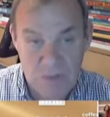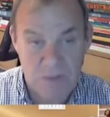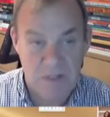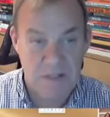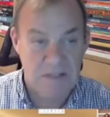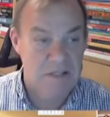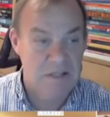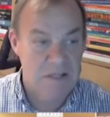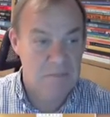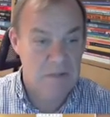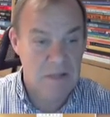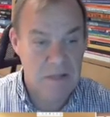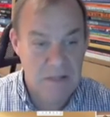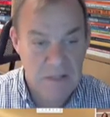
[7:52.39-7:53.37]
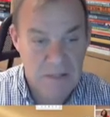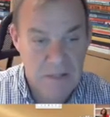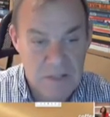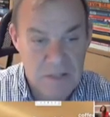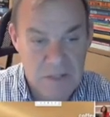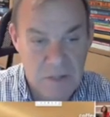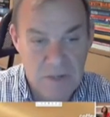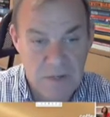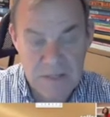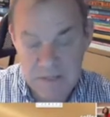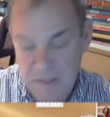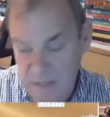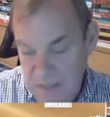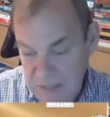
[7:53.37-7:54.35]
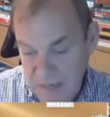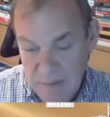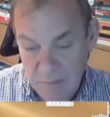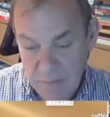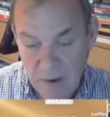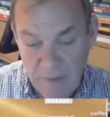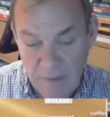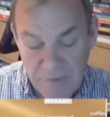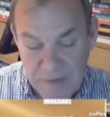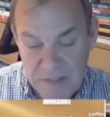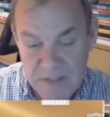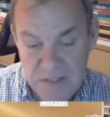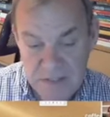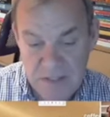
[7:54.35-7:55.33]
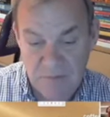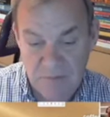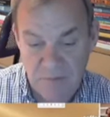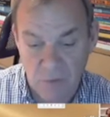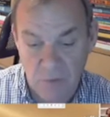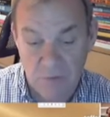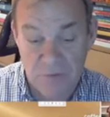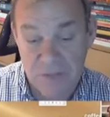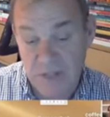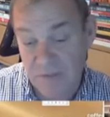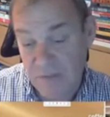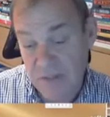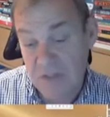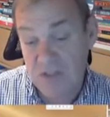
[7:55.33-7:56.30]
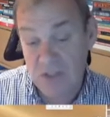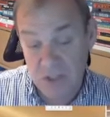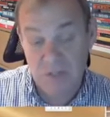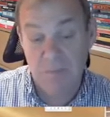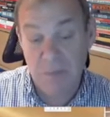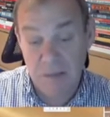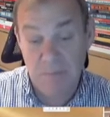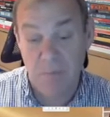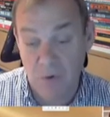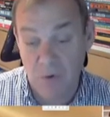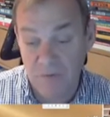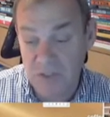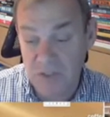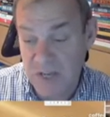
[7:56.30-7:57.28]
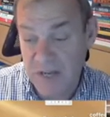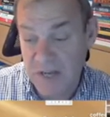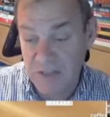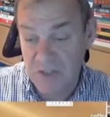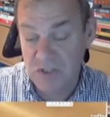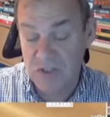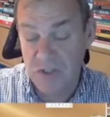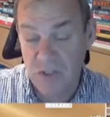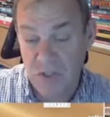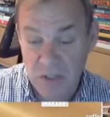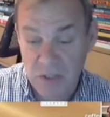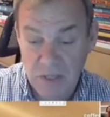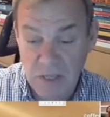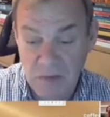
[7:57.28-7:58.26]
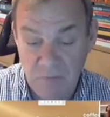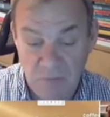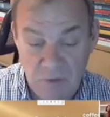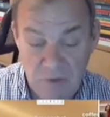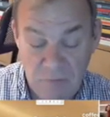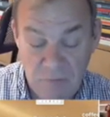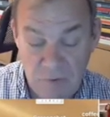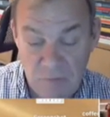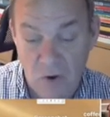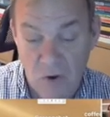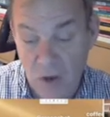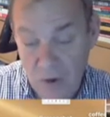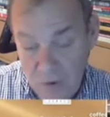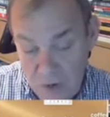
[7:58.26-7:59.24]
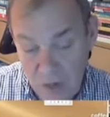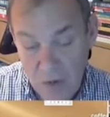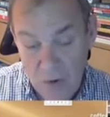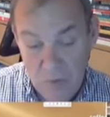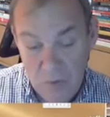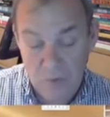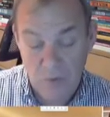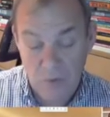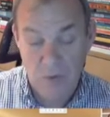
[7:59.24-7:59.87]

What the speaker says: they see me. So it's the same. I think it's the same for all of us. I think it's just a bit more of a challenge if you've got a known